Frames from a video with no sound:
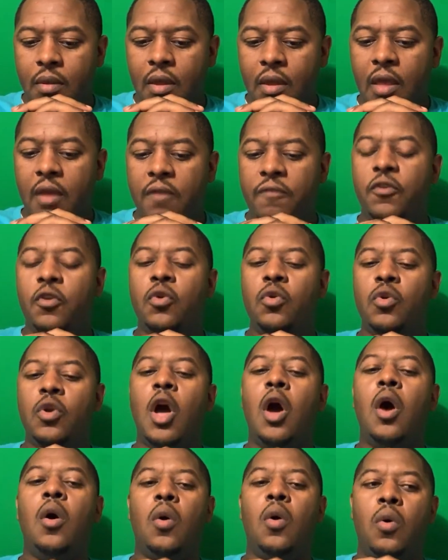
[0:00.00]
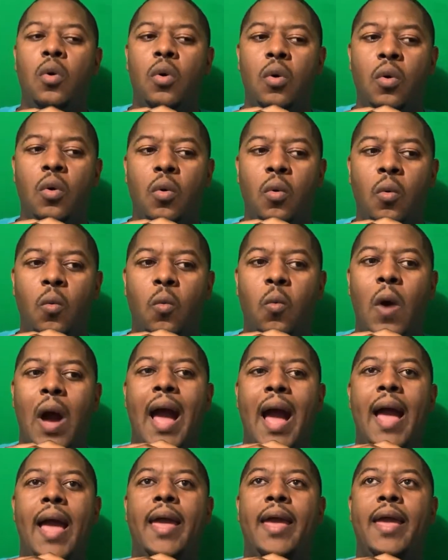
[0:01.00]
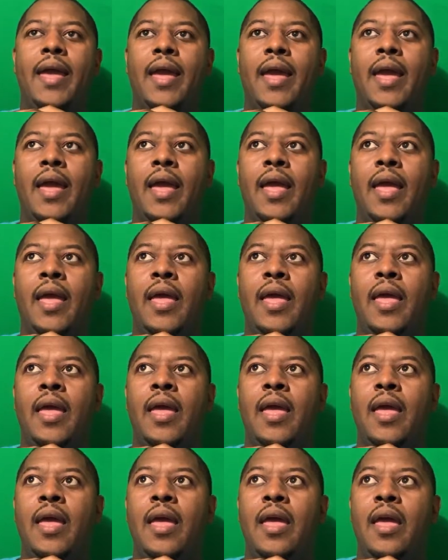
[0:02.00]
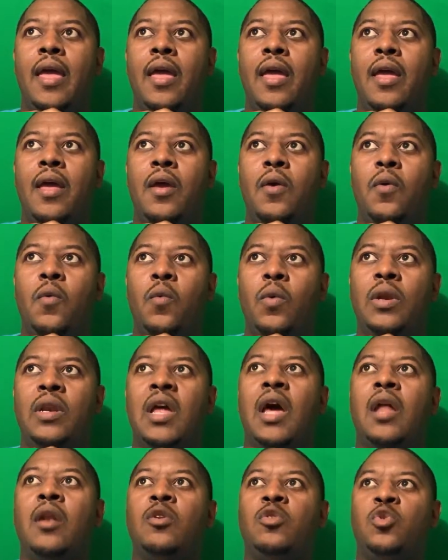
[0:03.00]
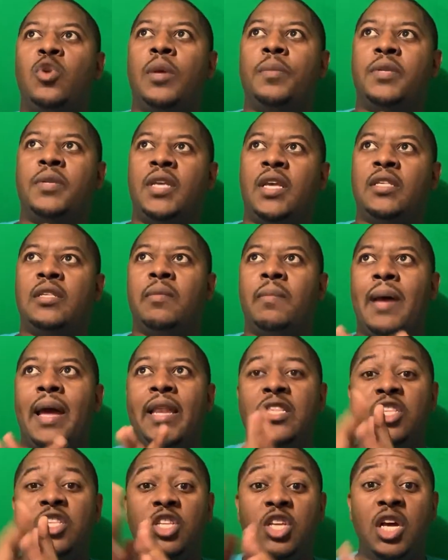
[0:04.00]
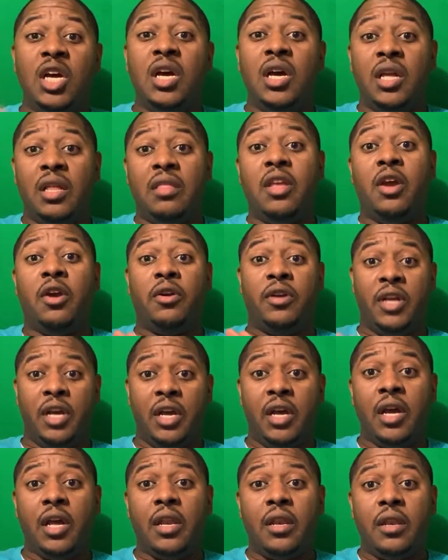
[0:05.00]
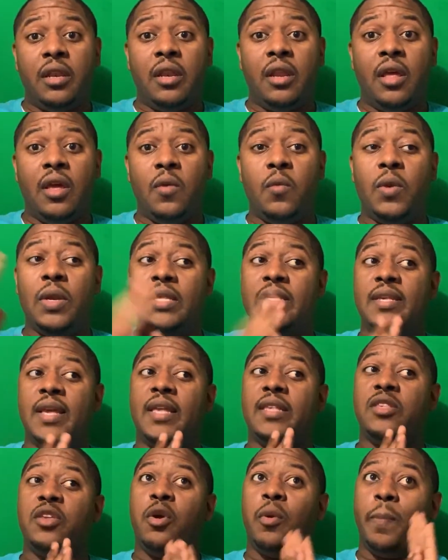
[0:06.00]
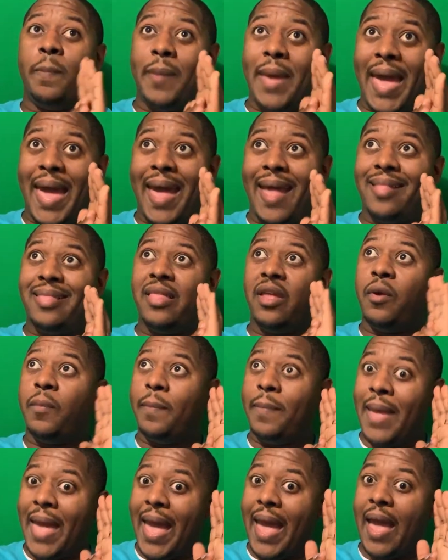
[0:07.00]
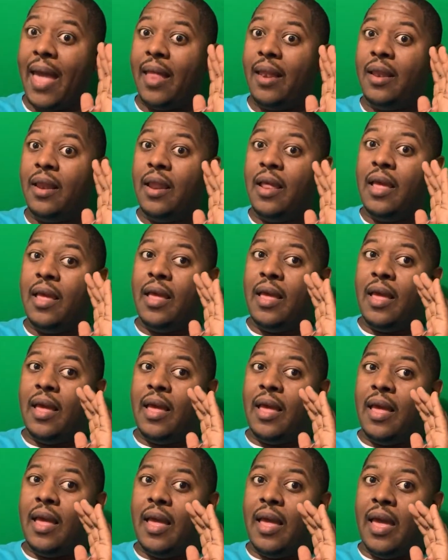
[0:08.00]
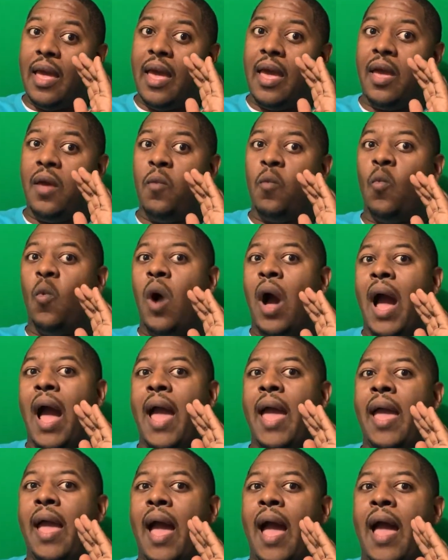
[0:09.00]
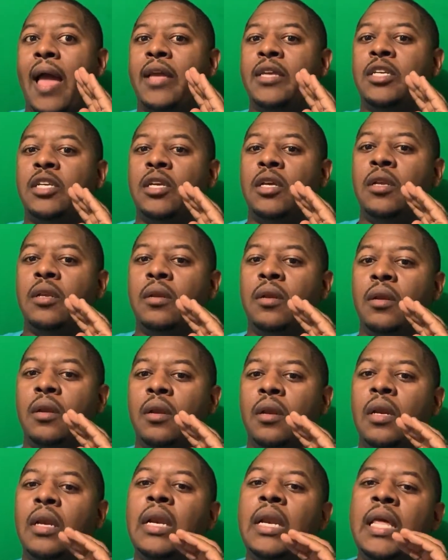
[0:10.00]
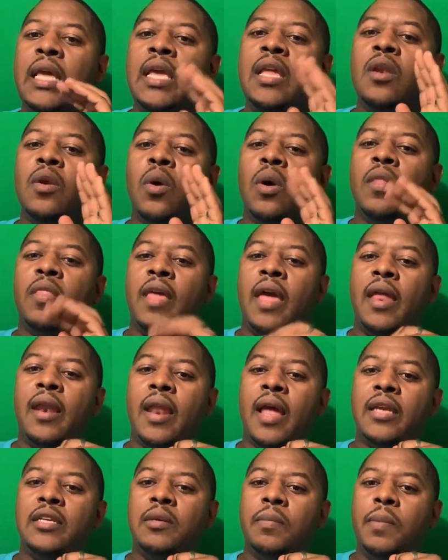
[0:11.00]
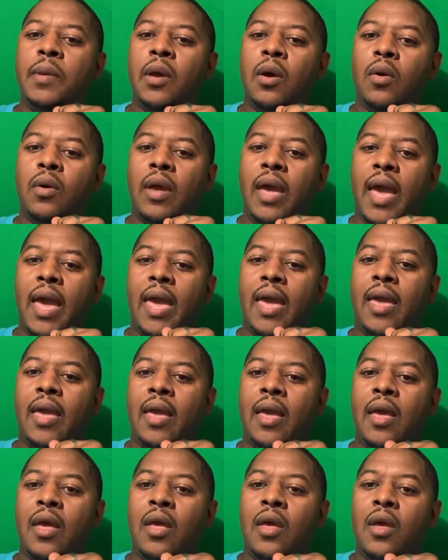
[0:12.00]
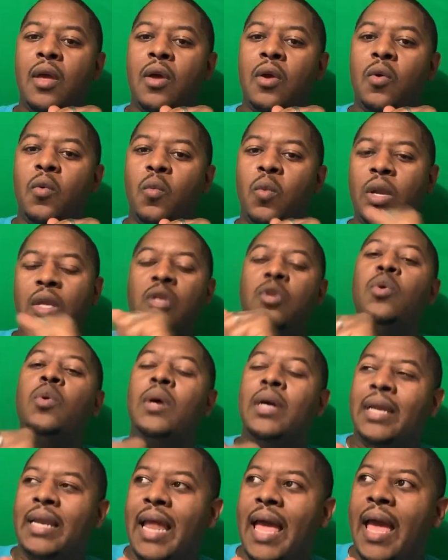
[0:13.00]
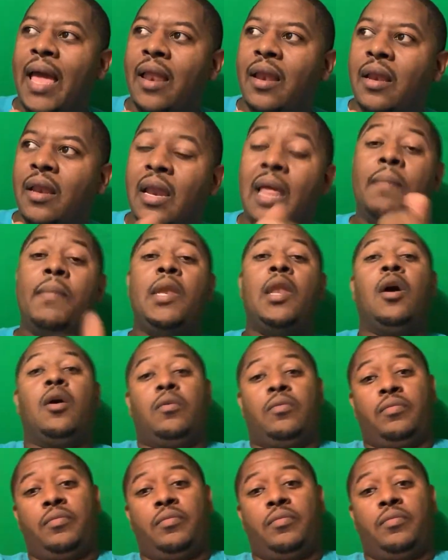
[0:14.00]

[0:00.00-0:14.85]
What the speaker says: if you know why when Donald Trump says somebody's good, they're good, and when he says they're bad, and why I should lean on that and I should be okay with doing that, let me know.